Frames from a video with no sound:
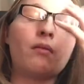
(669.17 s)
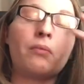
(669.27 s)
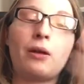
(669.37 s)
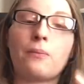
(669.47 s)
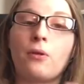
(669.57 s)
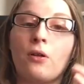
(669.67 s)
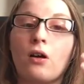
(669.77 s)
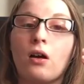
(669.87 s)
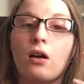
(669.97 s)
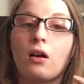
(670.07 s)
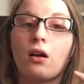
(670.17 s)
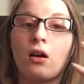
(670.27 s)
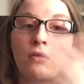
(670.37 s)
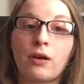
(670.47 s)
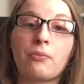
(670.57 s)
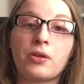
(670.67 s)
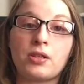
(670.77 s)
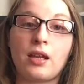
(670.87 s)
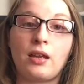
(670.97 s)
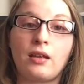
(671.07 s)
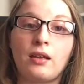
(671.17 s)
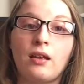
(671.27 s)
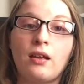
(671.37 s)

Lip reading: people are represented